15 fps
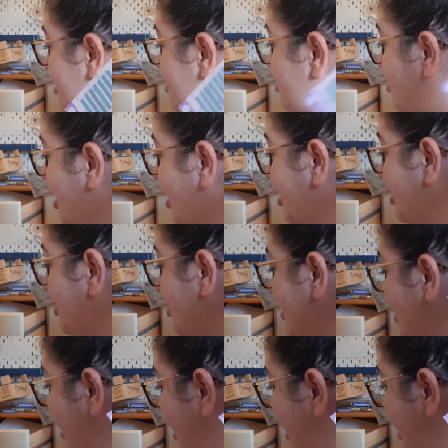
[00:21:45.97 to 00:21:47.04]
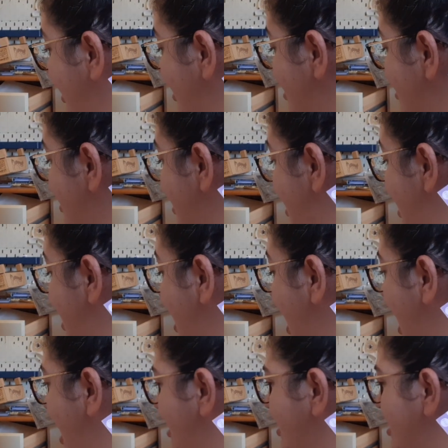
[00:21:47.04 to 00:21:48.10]
So these
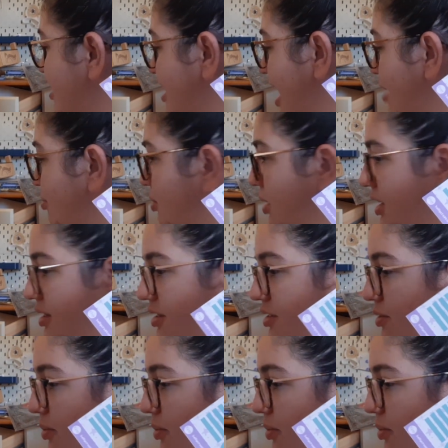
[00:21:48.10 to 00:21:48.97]
and the tab ones,